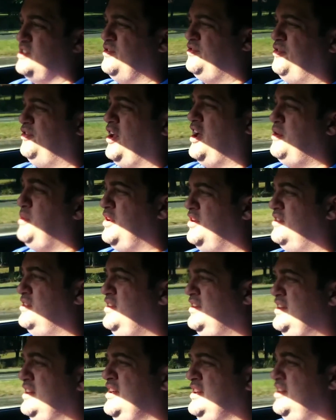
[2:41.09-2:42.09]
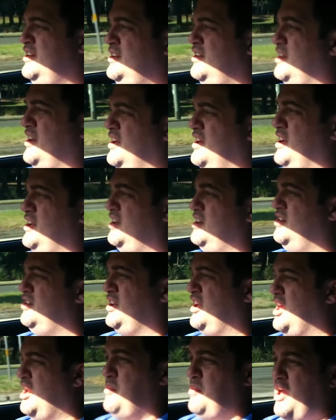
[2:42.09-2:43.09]
at the flywheel, and you
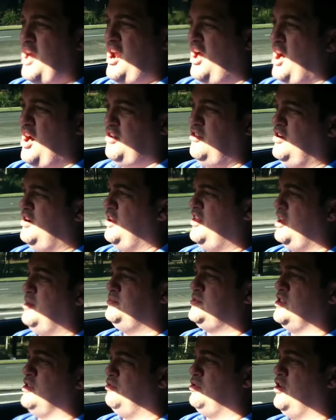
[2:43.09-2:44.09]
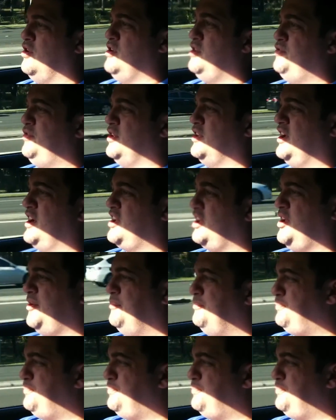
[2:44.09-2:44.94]
get about 100 of them to the road if you're lucky.